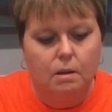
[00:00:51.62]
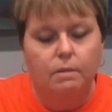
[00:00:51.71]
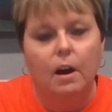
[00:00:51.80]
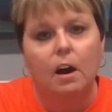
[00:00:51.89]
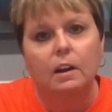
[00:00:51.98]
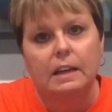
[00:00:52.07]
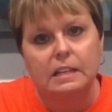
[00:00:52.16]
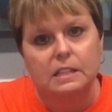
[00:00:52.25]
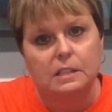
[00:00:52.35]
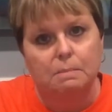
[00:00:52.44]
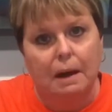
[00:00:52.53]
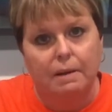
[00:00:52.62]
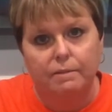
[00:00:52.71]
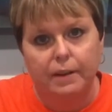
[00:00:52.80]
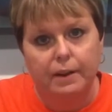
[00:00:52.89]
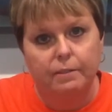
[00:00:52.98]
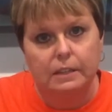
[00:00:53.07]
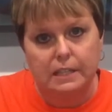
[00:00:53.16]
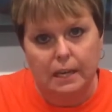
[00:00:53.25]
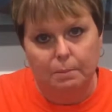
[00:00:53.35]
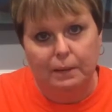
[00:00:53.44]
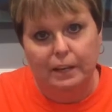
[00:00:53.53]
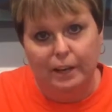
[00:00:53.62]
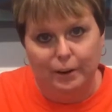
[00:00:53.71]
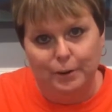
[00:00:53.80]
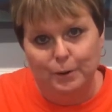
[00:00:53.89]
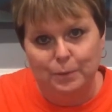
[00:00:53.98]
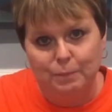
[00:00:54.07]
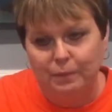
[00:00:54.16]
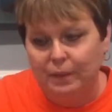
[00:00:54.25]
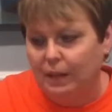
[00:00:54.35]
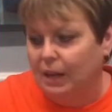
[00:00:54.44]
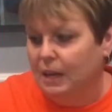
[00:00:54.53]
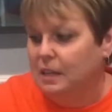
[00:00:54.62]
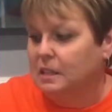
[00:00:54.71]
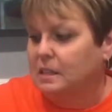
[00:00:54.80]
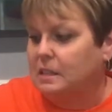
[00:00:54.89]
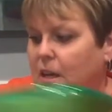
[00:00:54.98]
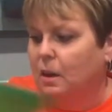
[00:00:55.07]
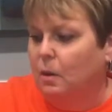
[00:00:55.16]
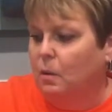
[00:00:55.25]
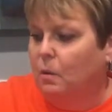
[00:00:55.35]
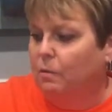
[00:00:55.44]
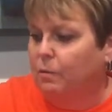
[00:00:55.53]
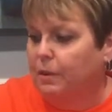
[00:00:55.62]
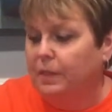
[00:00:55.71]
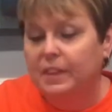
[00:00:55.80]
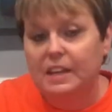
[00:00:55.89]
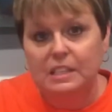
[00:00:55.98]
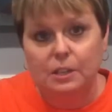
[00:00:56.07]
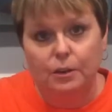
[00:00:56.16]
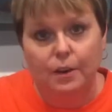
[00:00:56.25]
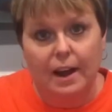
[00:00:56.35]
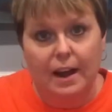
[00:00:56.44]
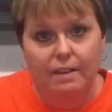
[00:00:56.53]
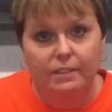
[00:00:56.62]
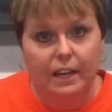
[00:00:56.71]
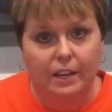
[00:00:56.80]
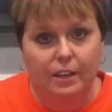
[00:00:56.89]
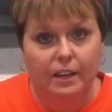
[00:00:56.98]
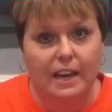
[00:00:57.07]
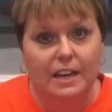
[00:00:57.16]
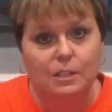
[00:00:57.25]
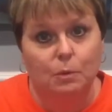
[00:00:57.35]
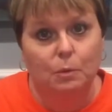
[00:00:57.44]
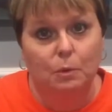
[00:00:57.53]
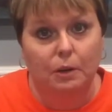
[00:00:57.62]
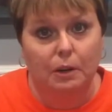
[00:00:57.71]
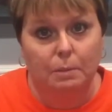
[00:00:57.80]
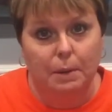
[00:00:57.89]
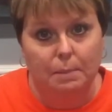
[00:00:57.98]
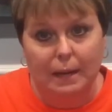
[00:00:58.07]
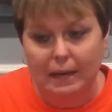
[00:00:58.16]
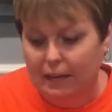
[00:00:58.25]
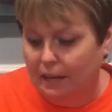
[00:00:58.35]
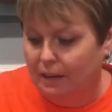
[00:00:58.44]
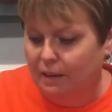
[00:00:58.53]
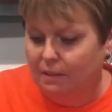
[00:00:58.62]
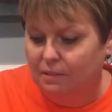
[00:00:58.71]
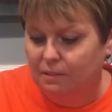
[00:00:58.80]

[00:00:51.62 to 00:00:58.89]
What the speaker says: Fall is my favorite time of year. So for this craft, can you guess what we're going to be making?